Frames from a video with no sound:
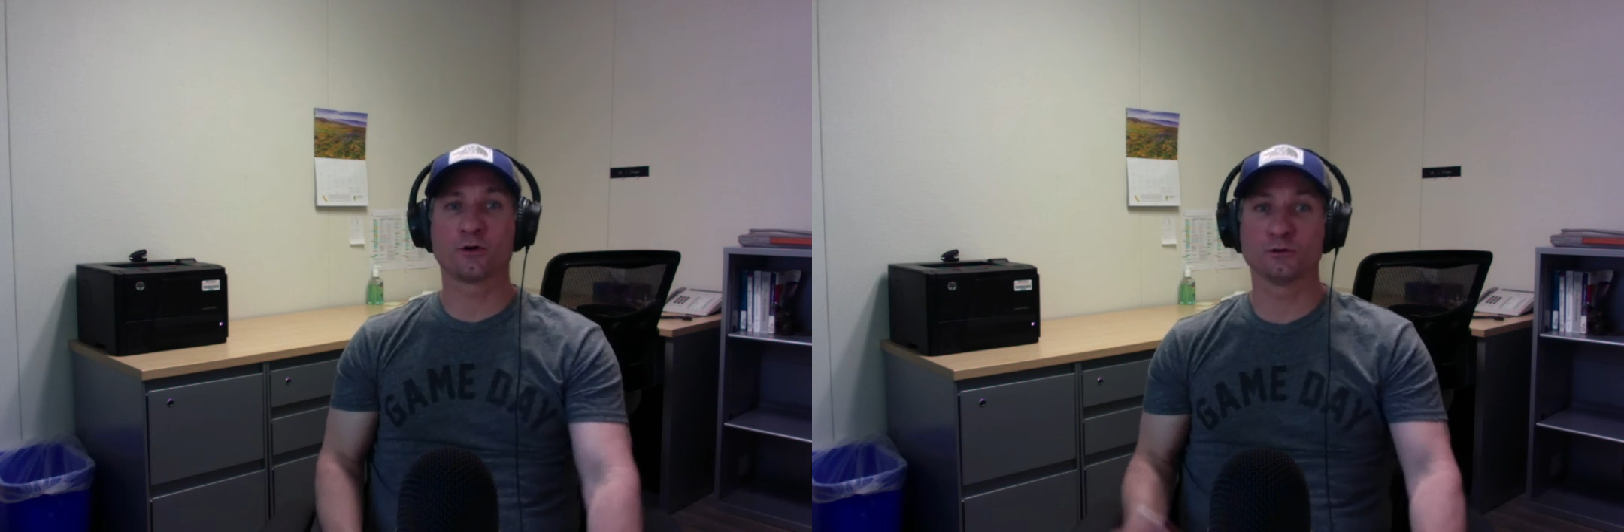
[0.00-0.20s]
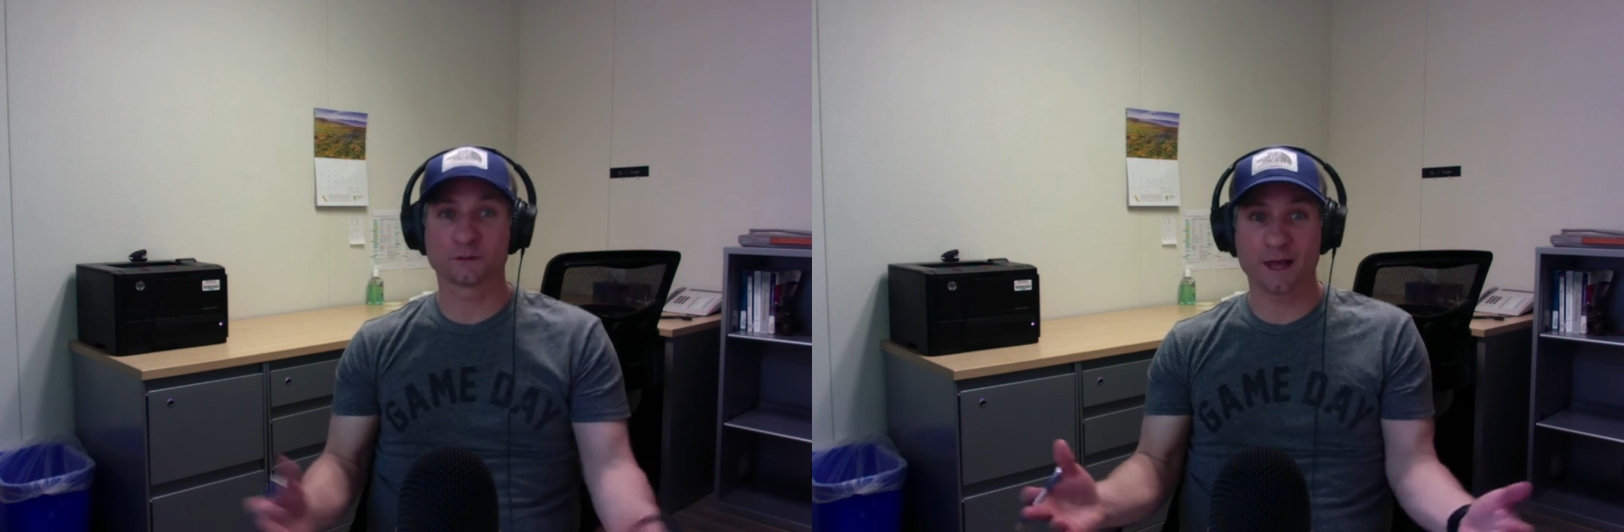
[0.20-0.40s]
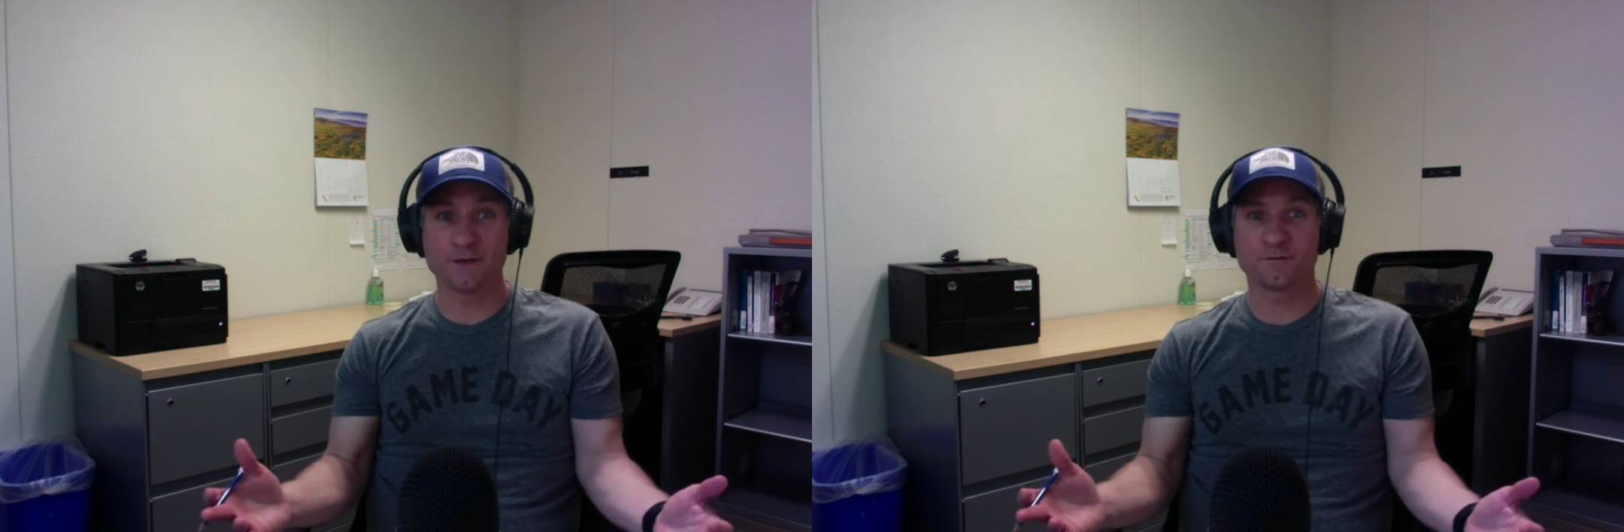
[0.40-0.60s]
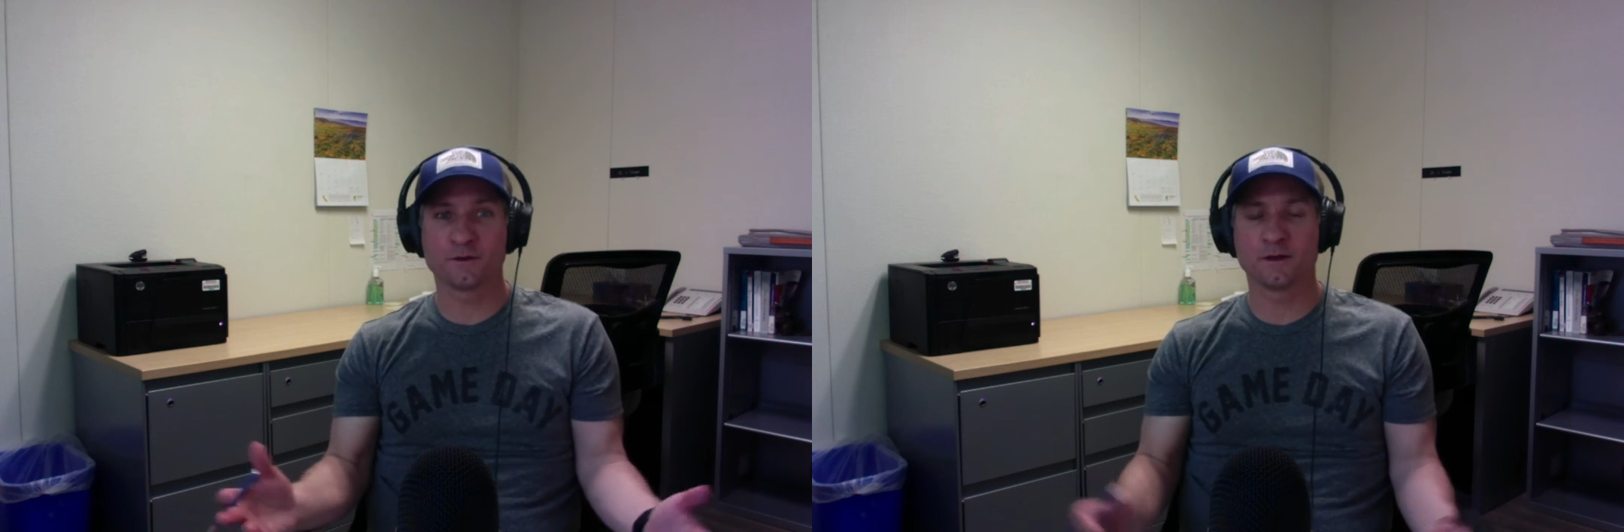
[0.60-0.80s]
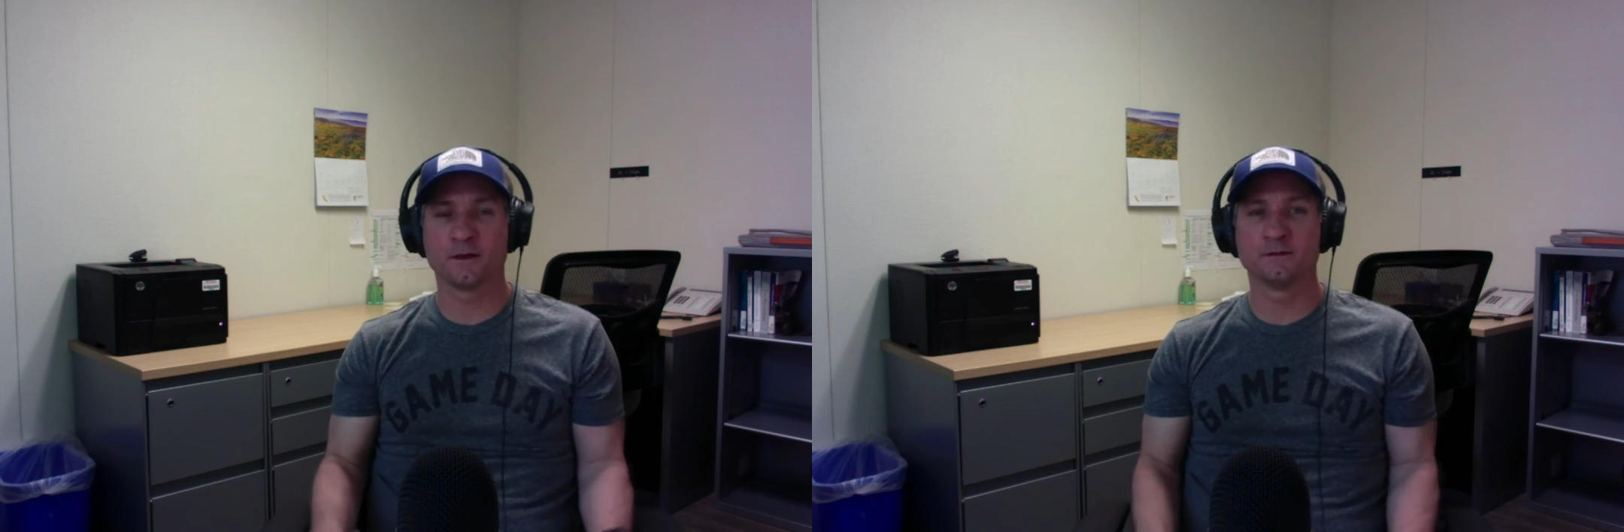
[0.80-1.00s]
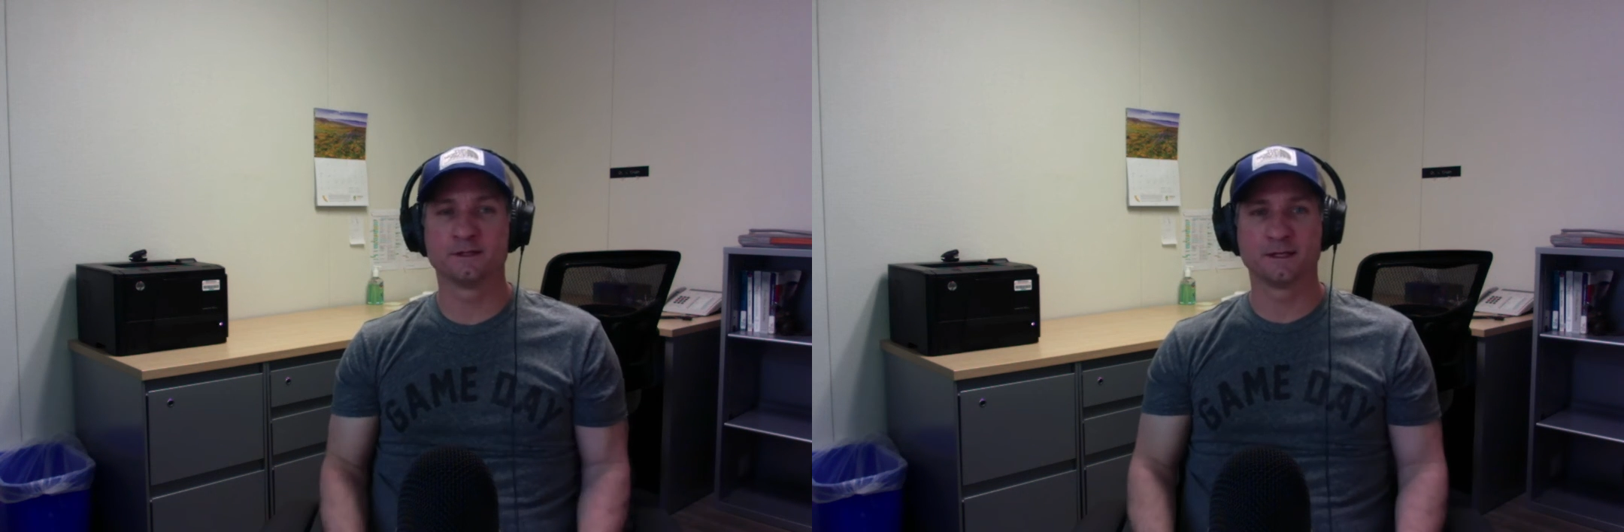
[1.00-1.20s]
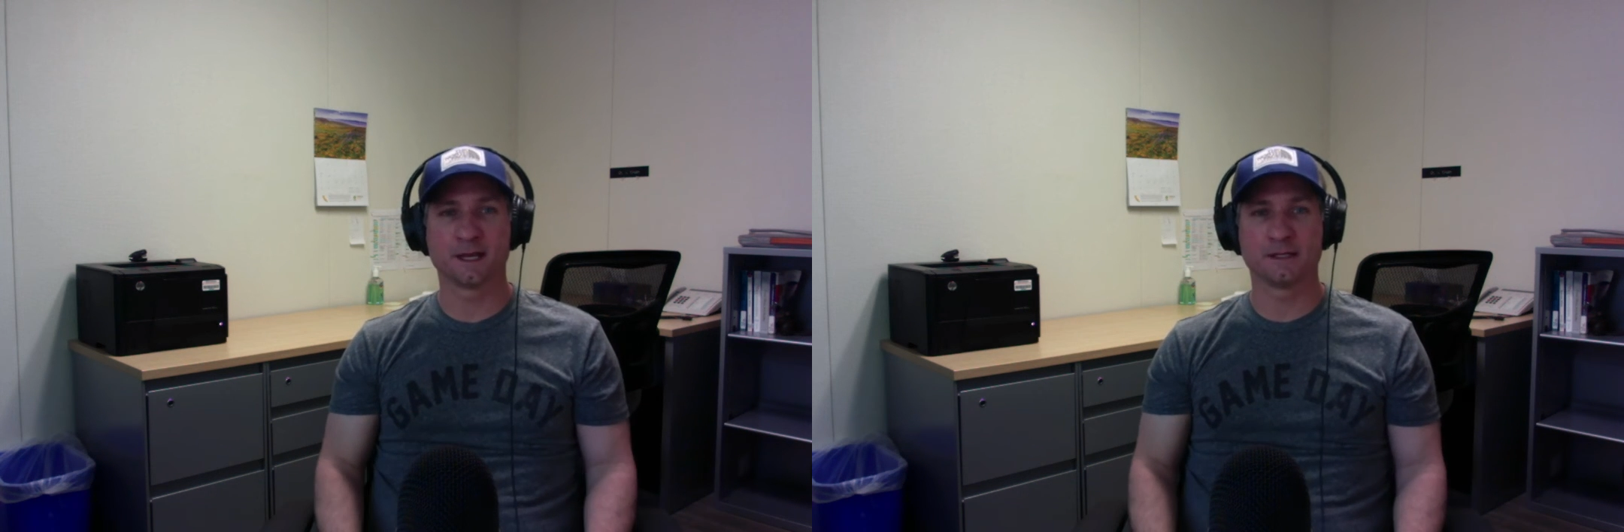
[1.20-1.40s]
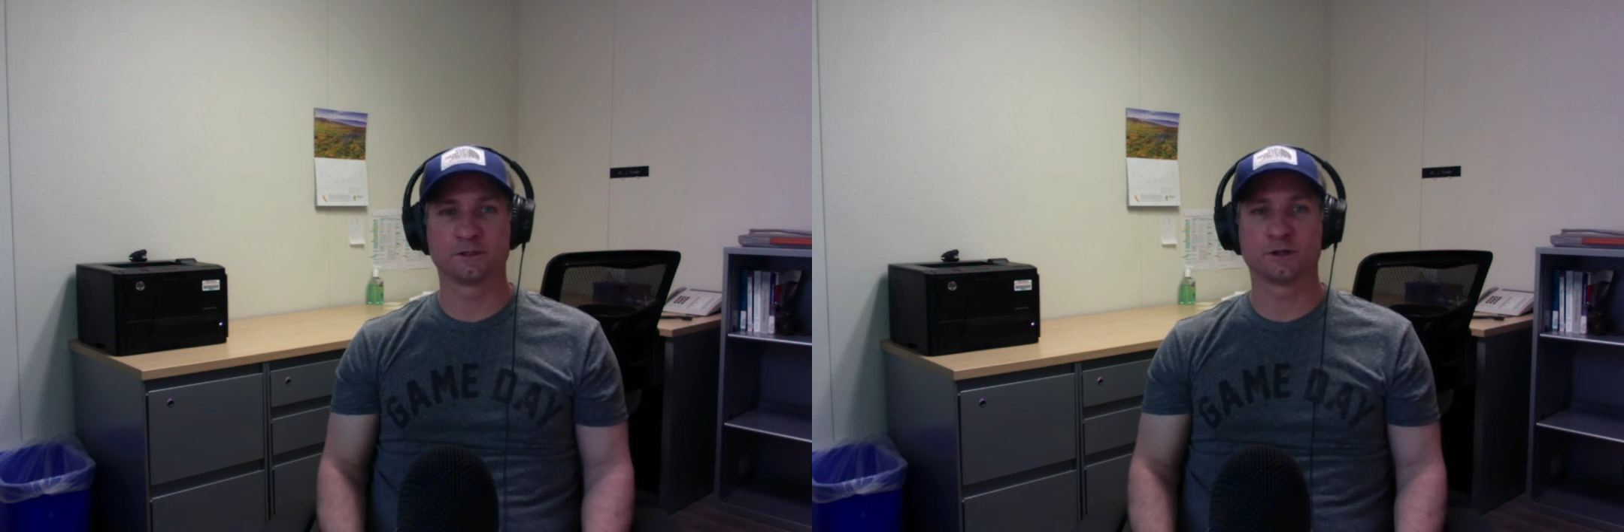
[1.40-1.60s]
whose life is in
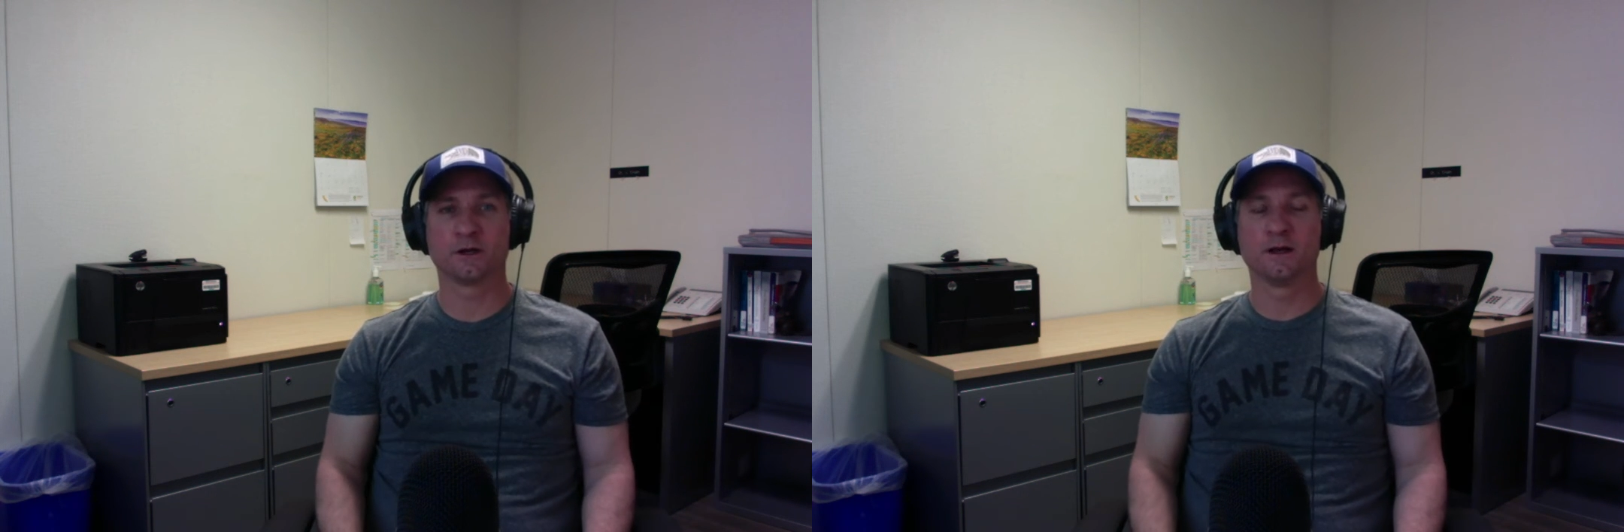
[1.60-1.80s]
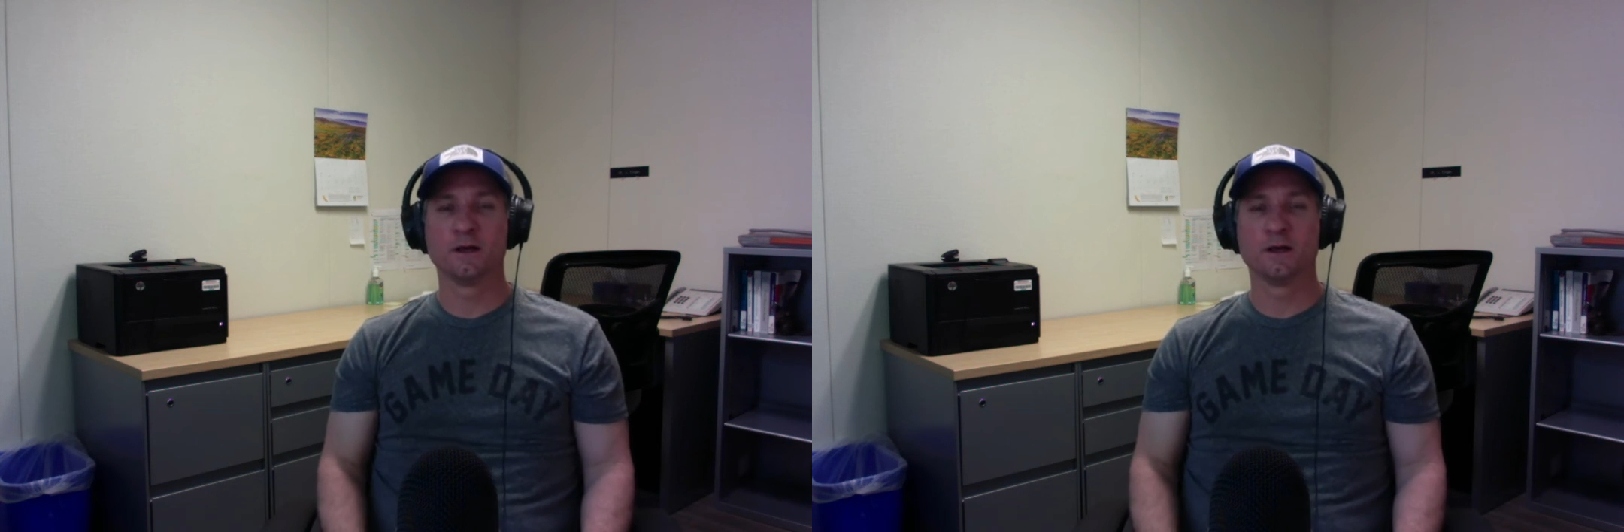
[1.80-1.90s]
danger.